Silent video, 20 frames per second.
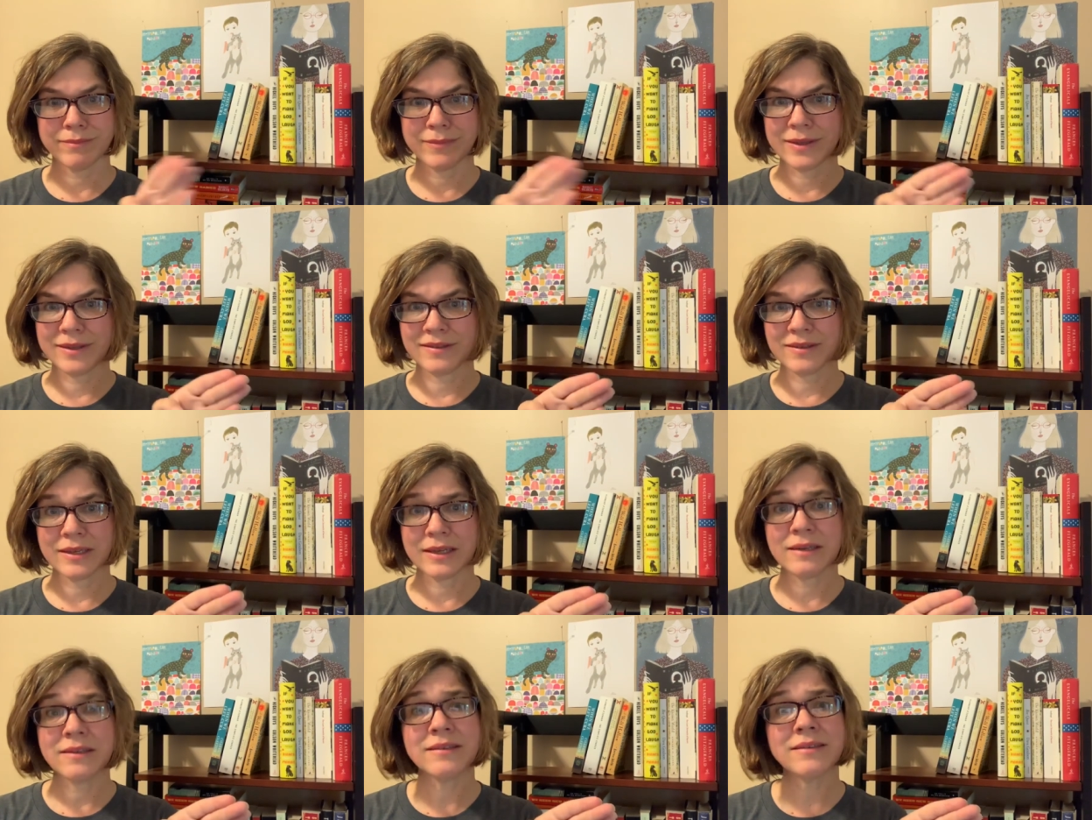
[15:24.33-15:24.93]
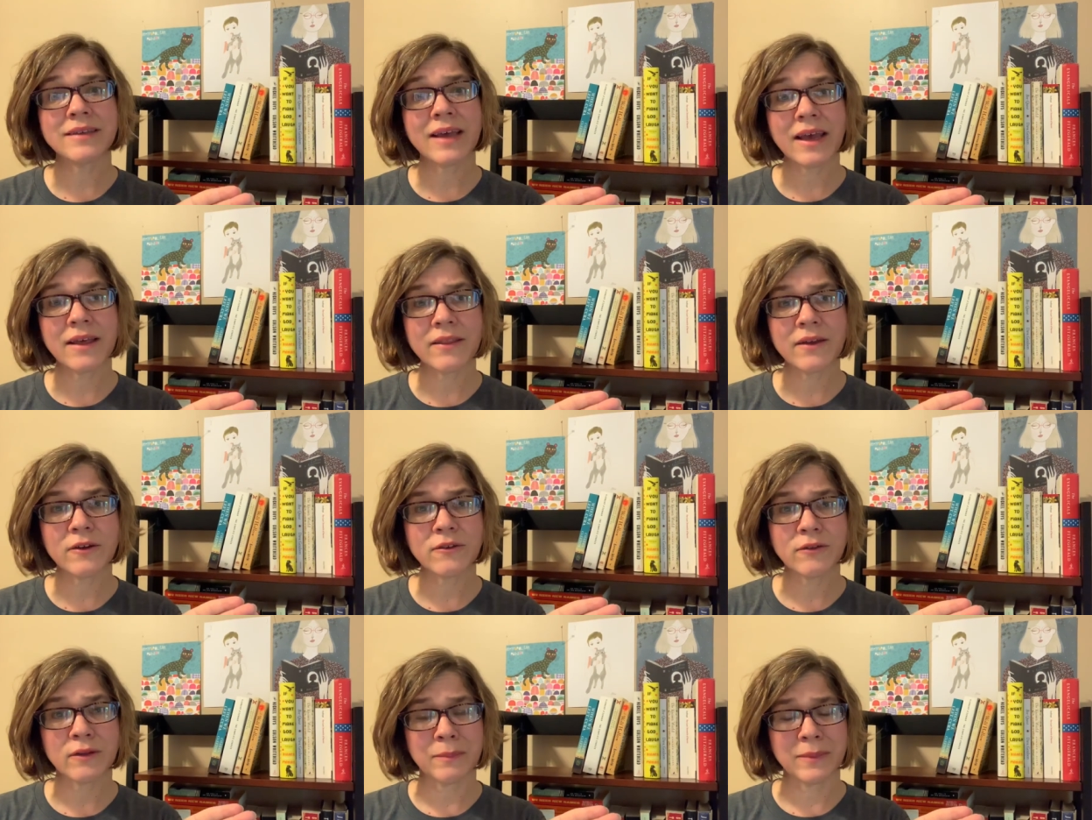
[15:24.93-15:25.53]
It's going to stay
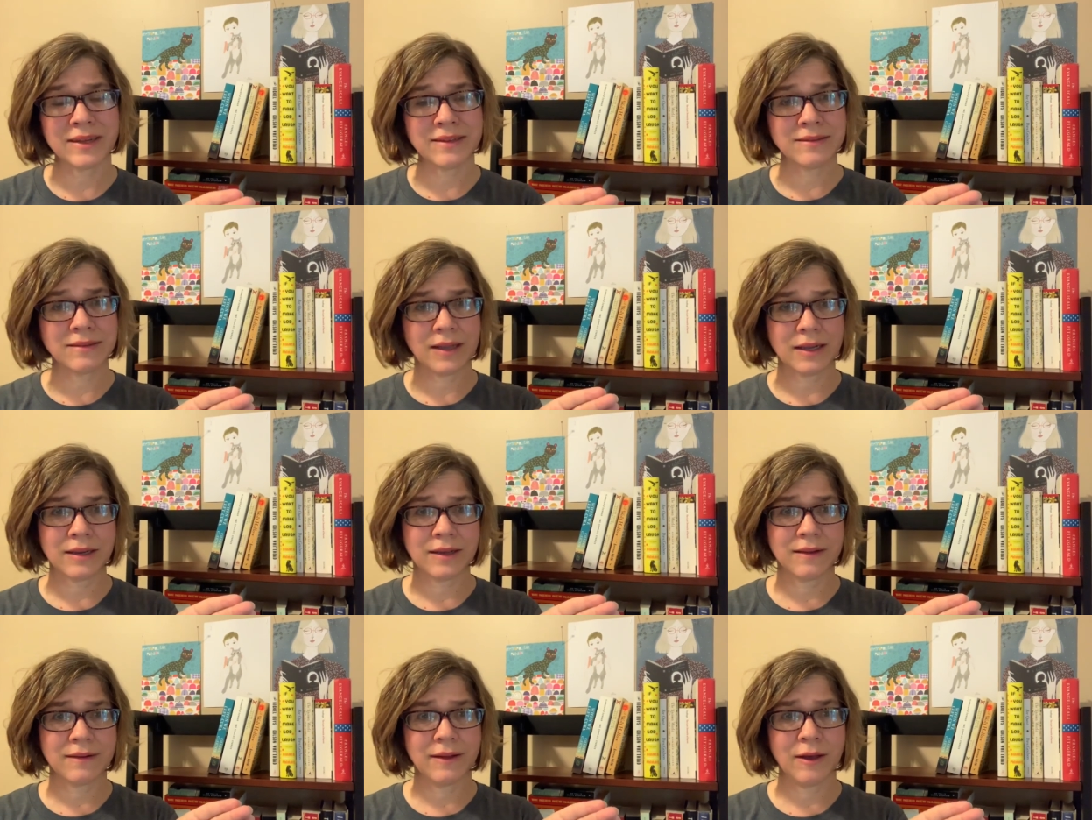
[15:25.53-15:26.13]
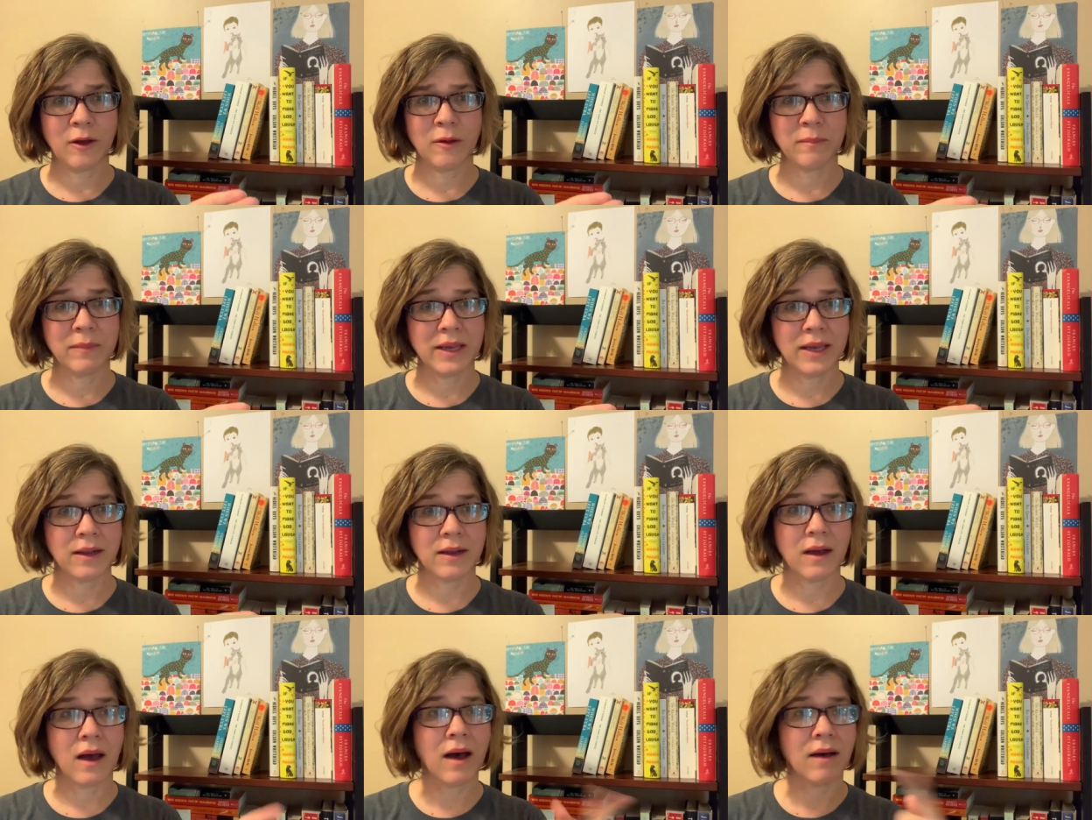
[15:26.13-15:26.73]
there till my son can help me,
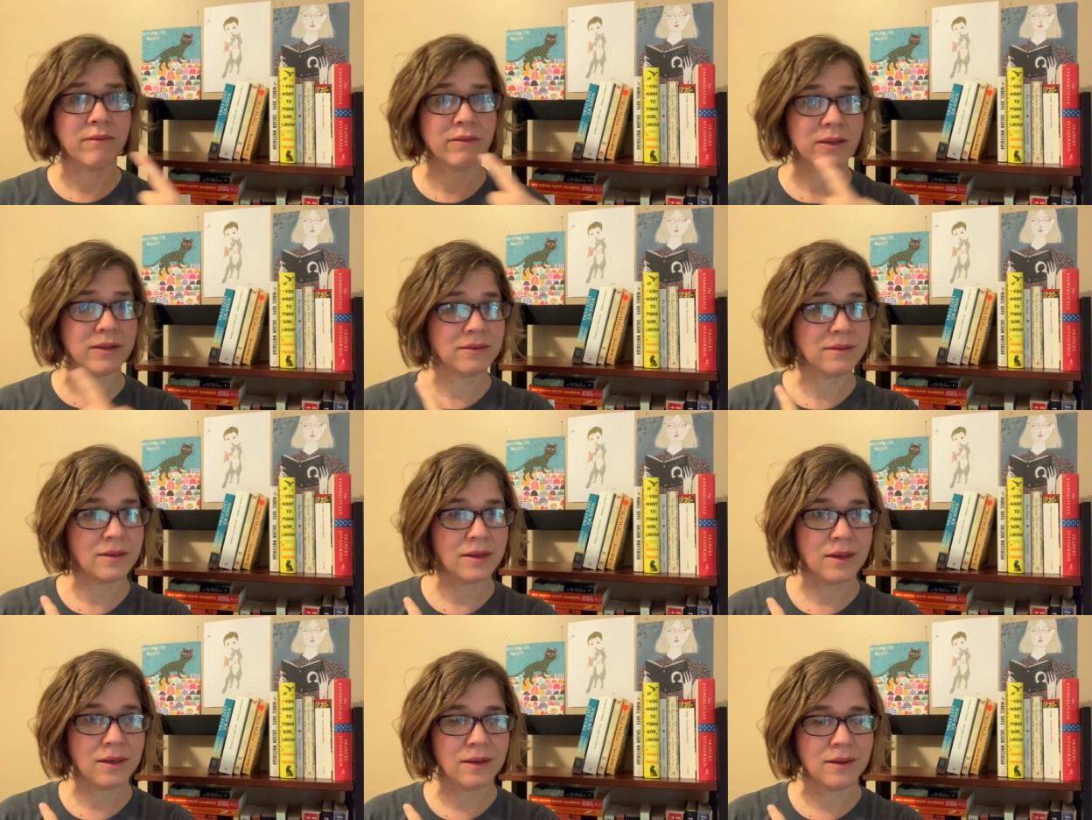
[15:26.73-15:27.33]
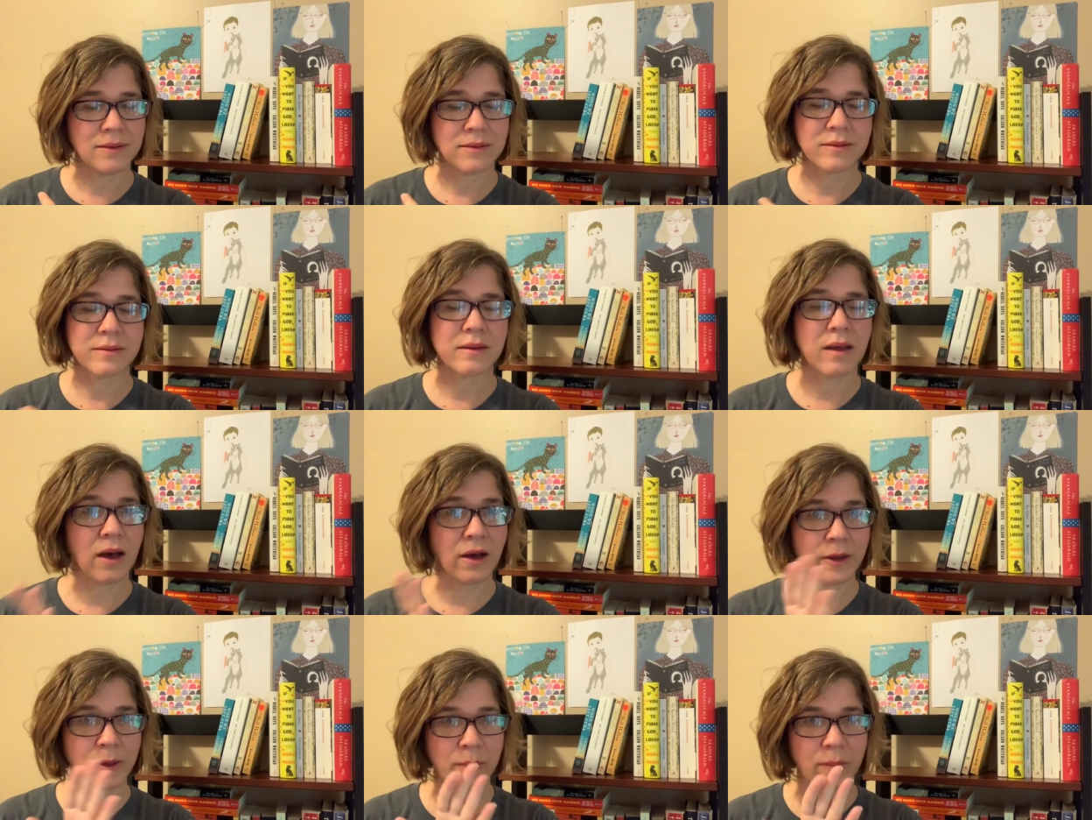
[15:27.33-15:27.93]
and obviously he's
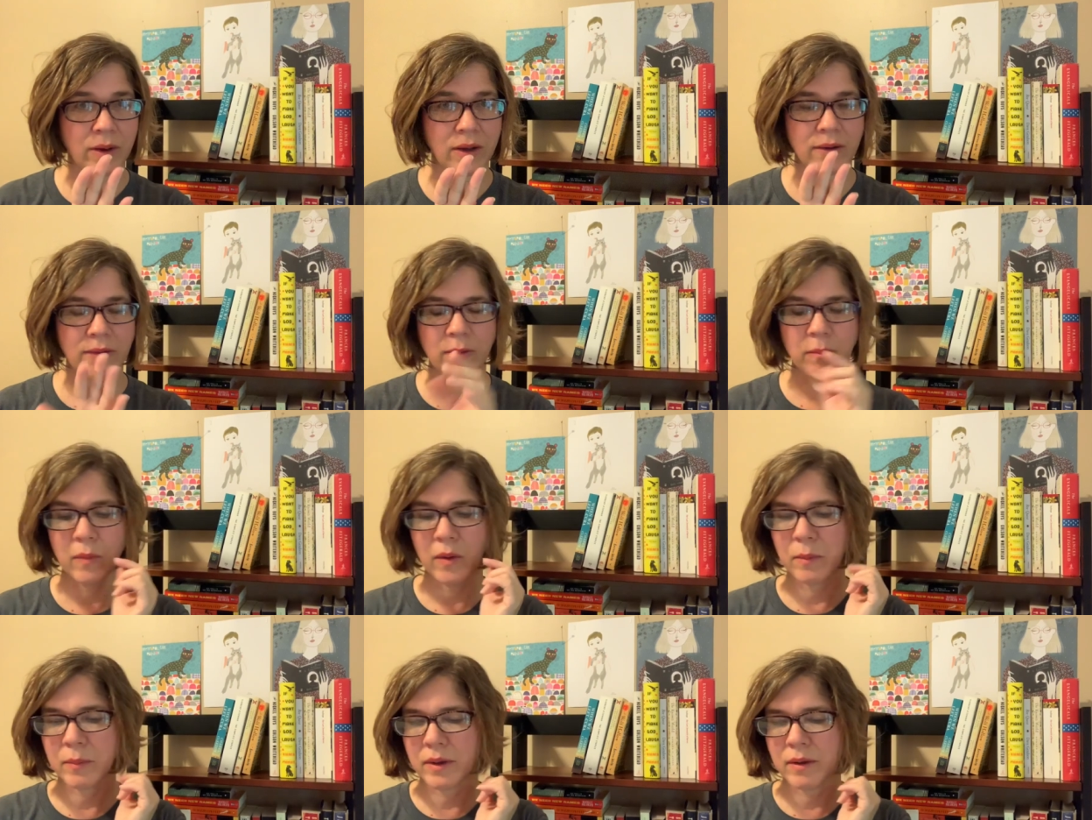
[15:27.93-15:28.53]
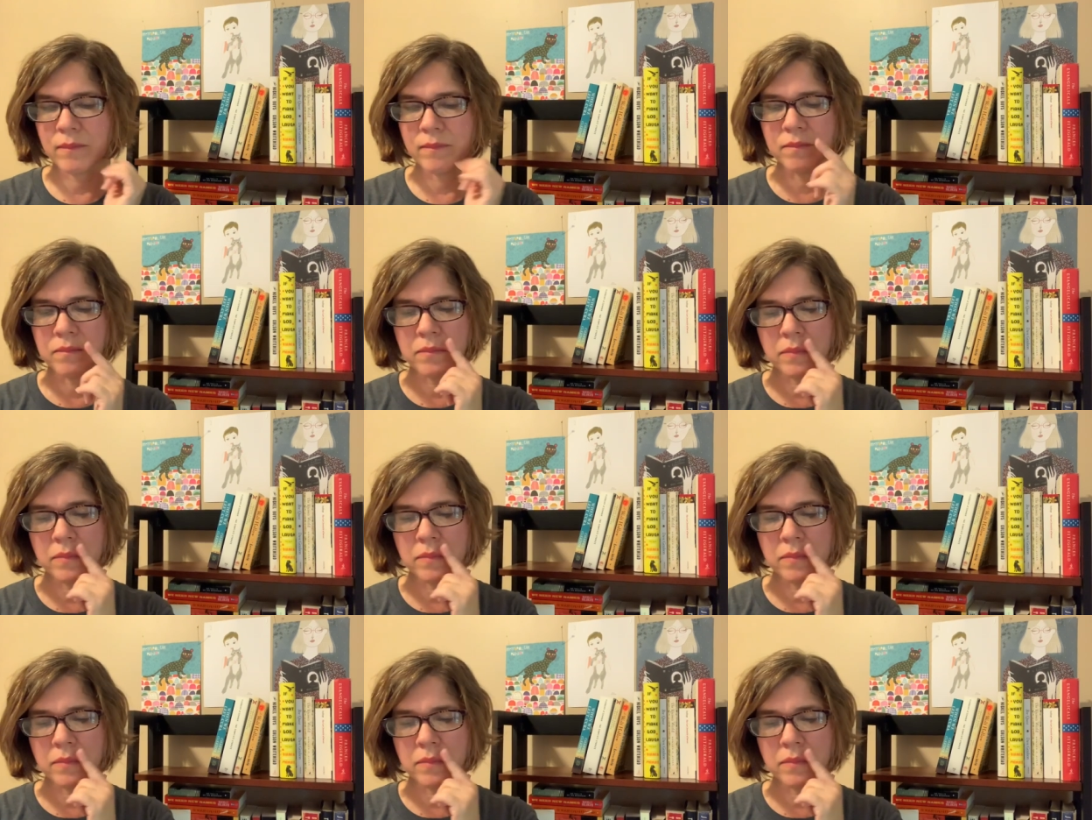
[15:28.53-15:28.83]
occupied at the moment.